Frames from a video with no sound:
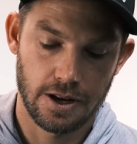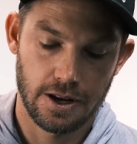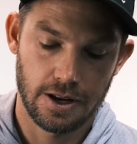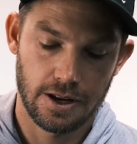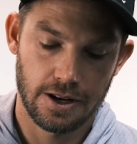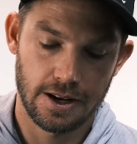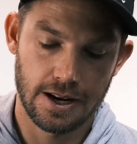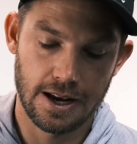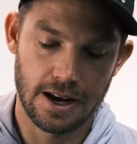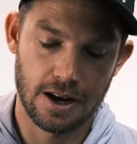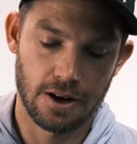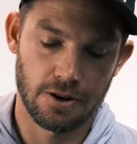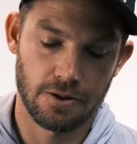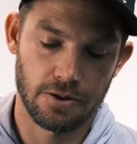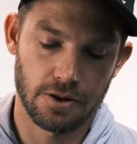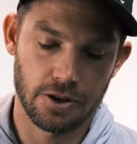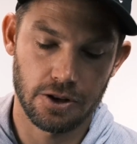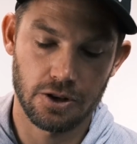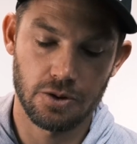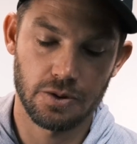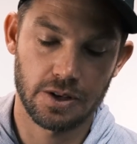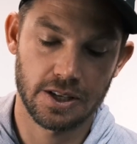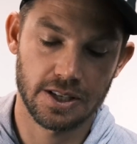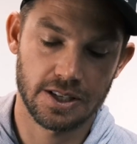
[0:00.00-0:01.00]
Now
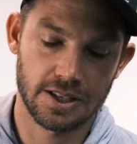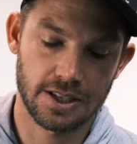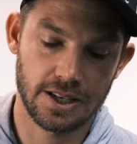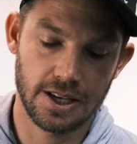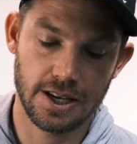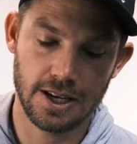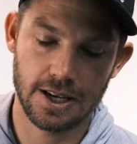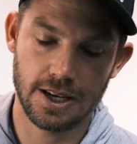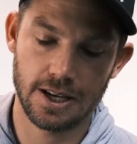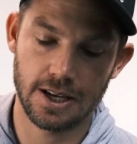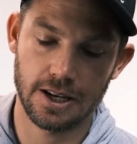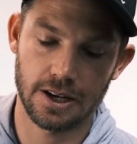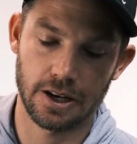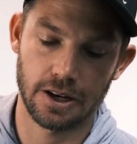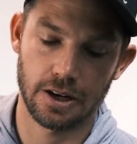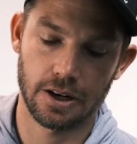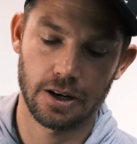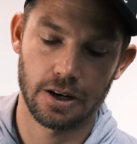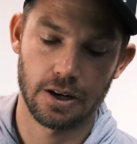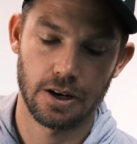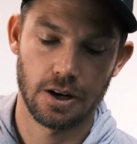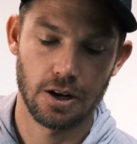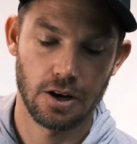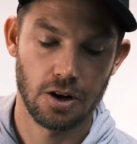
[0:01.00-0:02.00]
you can see here,